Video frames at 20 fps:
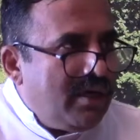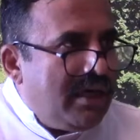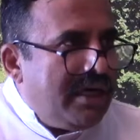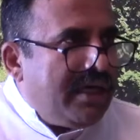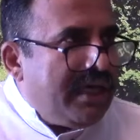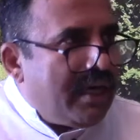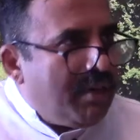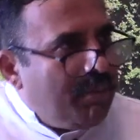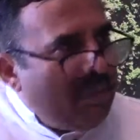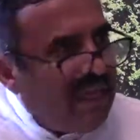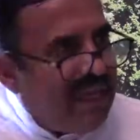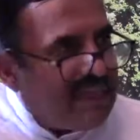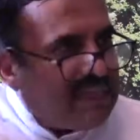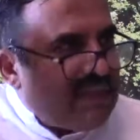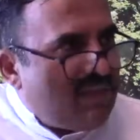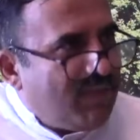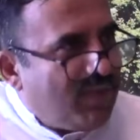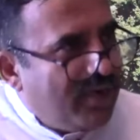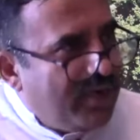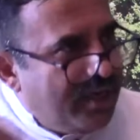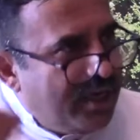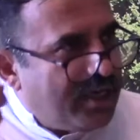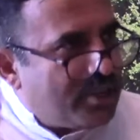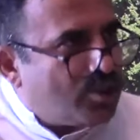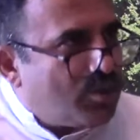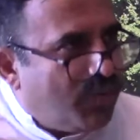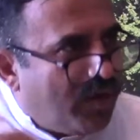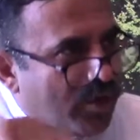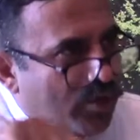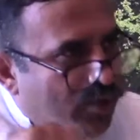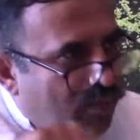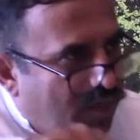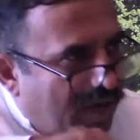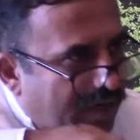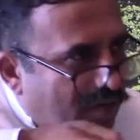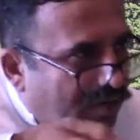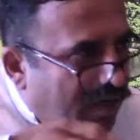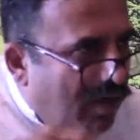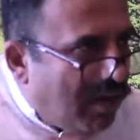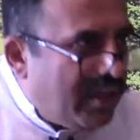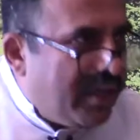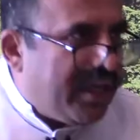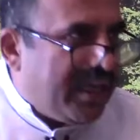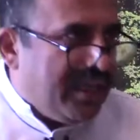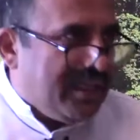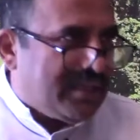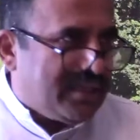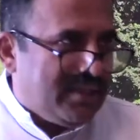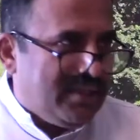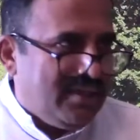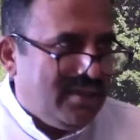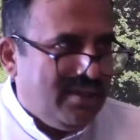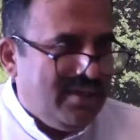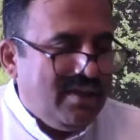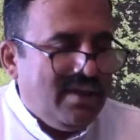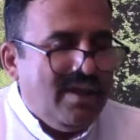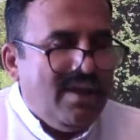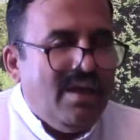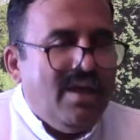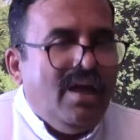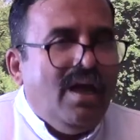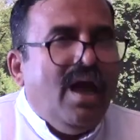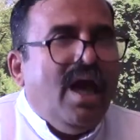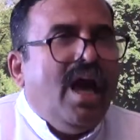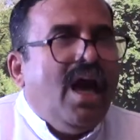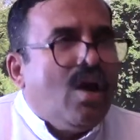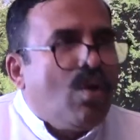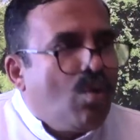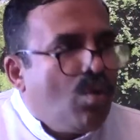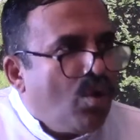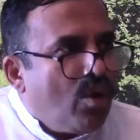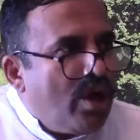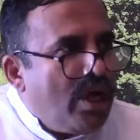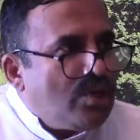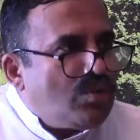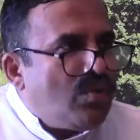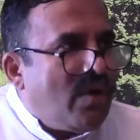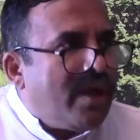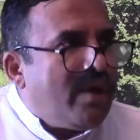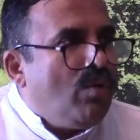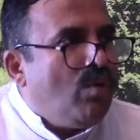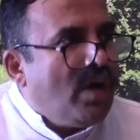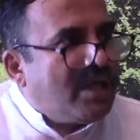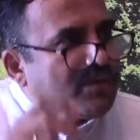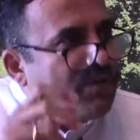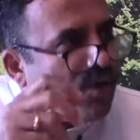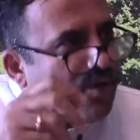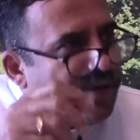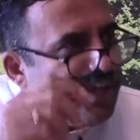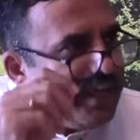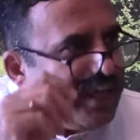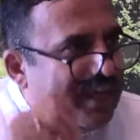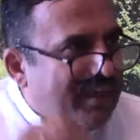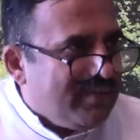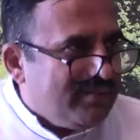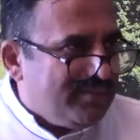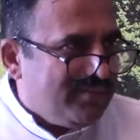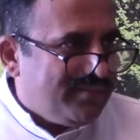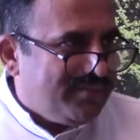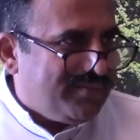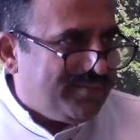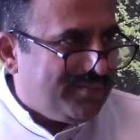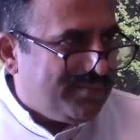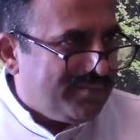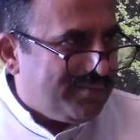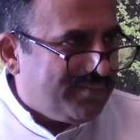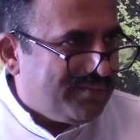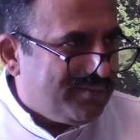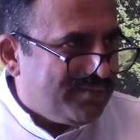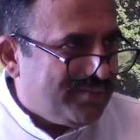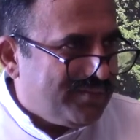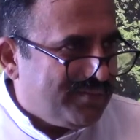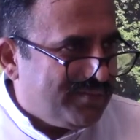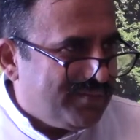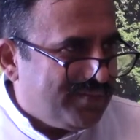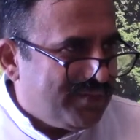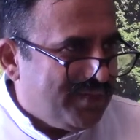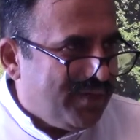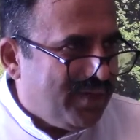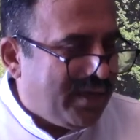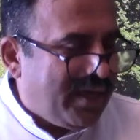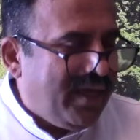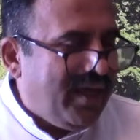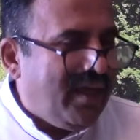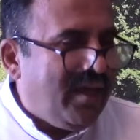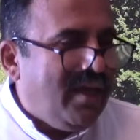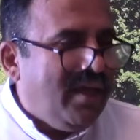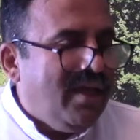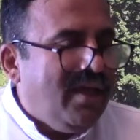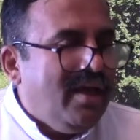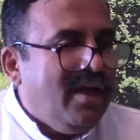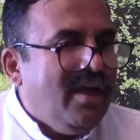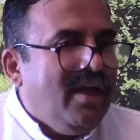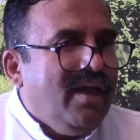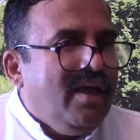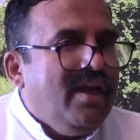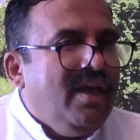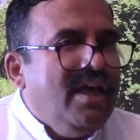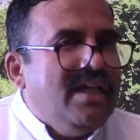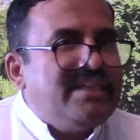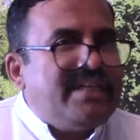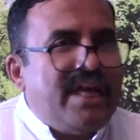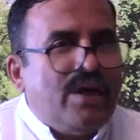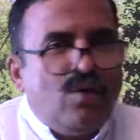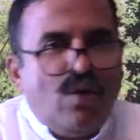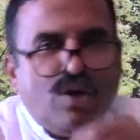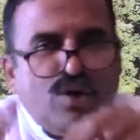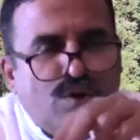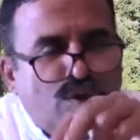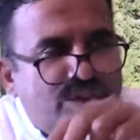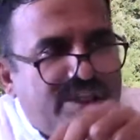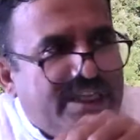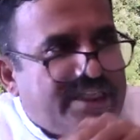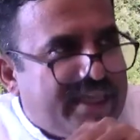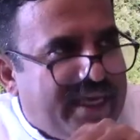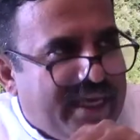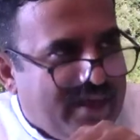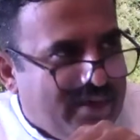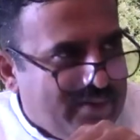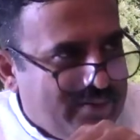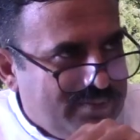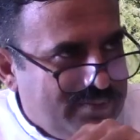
will take millions of years for you to find out all the keys. A guru is one who has found the key. Okay. He will say, don't use this key